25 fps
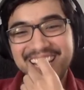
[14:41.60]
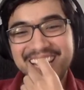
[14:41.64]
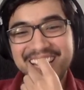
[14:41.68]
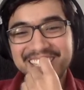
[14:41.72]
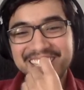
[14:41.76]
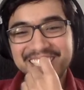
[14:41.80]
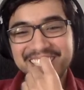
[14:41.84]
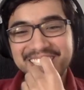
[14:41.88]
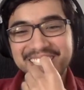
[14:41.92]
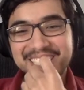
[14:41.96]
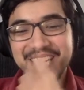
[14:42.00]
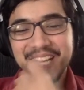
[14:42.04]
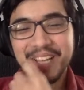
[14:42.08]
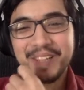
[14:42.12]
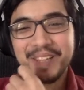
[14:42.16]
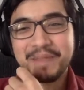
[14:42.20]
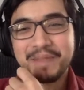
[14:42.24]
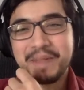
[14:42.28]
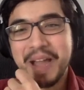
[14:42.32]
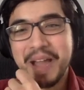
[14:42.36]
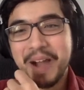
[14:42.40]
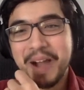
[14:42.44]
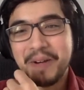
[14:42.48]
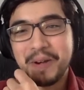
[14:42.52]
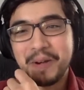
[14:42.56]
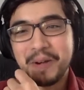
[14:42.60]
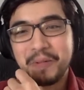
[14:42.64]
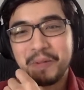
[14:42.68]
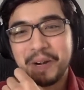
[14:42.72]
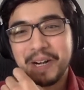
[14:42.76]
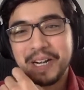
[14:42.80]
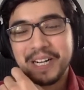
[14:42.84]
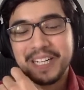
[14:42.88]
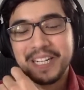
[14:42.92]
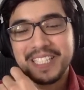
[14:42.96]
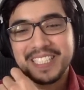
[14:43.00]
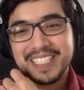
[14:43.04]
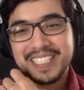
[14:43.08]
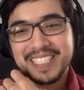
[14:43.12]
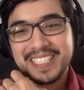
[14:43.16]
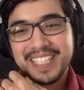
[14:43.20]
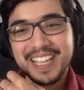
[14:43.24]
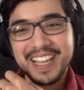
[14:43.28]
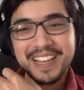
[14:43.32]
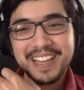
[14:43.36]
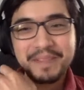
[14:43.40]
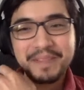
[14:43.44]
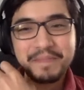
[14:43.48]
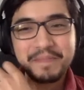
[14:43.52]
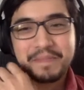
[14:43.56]
Just tell them how it works
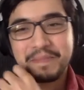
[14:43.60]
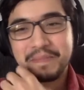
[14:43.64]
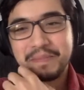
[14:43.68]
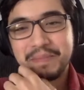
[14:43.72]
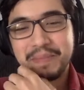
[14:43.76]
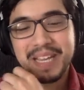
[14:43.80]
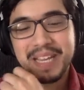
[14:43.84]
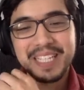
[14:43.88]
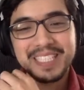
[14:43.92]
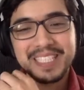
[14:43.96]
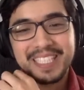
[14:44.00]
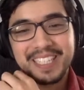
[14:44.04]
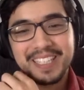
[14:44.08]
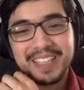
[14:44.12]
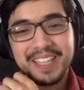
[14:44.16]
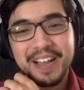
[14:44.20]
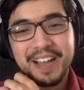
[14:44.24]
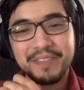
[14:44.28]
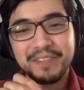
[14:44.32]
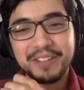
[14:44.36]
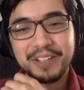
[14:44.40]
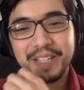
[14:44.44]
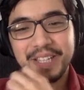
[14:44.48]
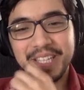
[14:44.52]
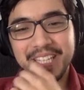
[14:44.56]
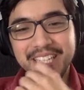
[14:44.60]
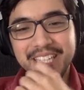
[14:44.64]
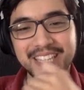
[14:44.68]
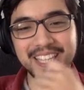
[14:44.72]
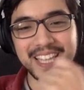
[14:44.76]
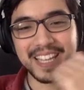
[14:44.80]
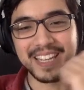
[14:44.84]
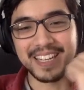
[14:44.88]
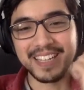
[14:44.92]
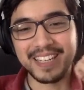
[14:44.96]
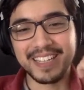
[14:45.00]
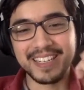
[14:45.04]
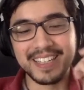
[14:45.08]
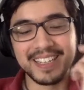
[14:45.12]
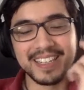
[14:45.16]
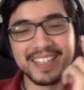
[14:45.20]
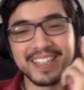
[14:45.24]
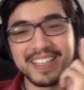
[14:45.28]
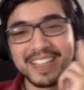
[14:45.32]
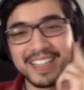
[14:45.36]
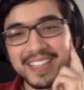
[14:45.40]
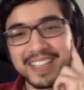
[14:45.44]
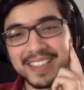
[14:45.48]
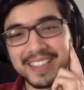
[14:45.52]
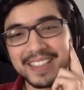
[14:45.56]
at a basic level, and then
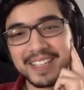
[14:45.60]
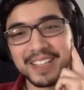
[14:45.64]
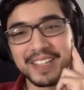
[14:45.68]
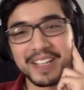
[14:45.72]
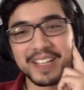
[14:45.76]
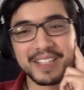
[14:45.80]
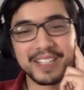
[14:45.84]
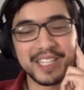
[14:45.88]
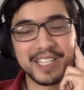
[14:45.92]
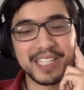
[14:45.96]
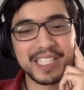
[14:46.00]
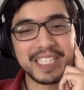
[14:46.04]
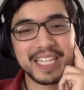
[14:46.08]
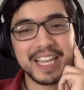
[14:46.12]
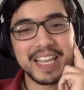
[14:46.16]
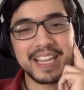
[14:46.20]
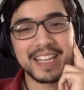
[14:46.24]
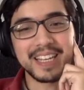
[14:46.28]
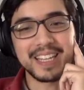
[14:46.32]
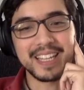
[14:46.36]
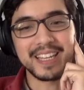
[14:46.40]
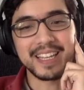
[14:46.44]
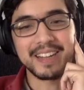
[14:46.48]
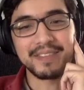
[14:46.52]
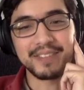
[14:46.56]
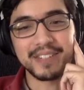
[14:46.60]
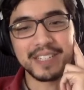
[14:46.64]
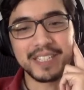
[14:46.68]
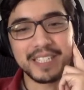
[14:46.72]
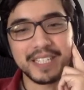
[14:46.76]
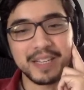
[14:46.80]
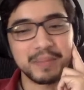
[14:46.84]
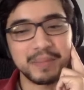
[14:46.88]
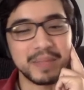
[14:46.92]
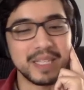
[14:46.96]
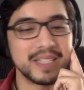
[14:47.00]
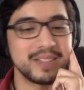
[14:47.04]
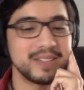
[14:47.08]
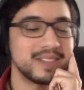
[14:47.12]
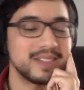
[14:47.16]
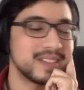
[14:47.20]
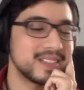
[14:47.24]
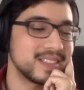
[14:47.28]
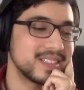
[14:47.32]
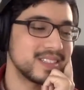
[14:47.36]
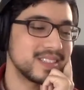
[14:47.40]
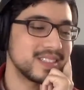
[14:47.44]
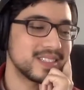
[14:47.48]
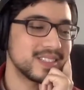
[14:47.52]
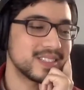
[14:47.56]
they'll understand that every time you
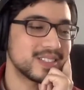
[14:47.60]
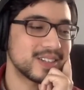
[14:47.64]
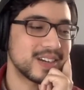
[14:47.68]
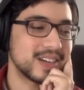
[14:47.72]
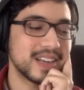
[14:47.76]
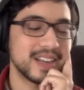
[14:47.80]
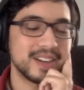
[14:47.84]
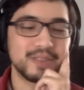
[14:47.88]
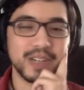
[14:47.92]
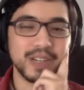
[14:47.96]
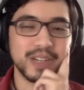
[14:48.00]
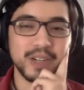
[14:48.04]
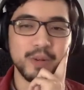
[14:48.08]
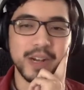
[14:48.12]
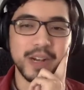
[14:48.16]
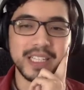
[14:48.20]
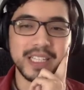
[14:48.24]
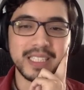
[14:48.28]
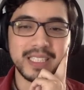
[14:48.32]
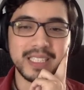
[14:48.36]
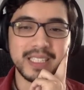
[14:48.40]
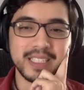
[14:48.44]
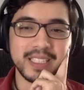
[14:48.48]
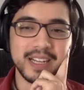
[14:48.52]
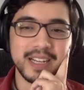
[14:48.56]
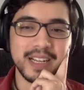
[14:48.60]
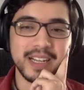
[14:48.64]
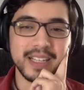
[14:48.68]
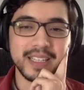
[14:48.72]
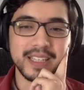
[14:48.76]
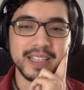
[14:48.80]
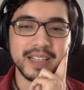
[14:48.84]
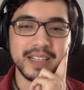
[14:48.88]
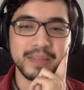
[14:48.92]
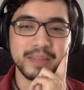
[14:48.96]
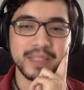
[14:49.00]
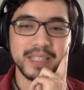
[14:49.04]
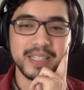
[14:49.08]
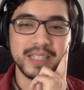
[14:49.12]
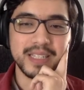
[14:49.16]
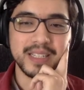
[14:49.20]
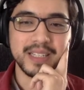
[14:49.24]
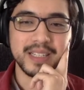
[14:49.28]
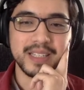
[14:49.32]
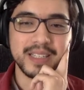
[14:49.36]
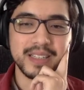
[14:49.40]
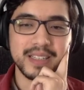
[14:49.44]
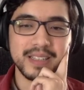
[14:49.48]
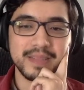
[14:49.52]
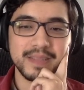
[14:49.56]
try and request a child object,
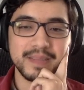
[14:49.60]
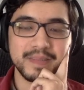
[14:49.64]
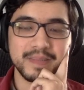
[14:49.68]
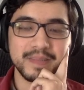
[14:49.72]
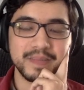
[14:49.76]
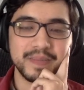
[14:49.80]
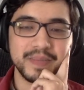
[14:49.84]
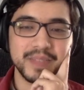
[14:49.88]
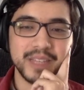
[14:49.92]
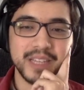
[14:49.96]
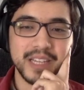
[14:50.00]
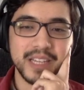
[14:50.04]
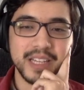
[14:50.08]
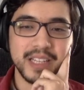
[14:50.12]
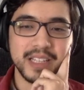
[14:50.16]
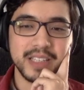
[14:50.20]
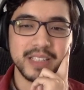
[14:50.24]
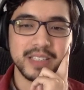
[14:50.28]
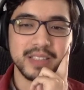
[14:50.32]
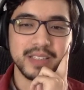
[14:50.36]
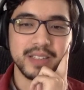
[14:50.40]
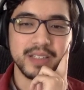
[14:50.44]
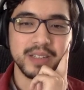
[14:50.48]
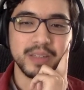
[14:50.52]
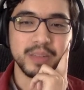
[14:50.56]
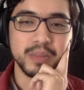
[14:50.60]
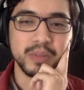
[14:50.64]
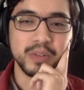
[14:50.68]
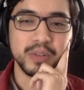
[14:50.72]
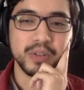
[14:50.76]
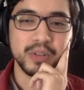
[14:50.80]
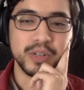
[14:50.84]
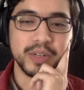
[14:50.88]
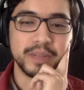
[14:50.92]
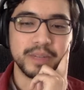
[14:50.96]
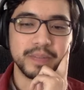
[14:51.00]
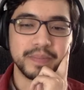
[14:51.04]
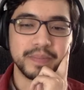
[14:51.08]
then it's a little more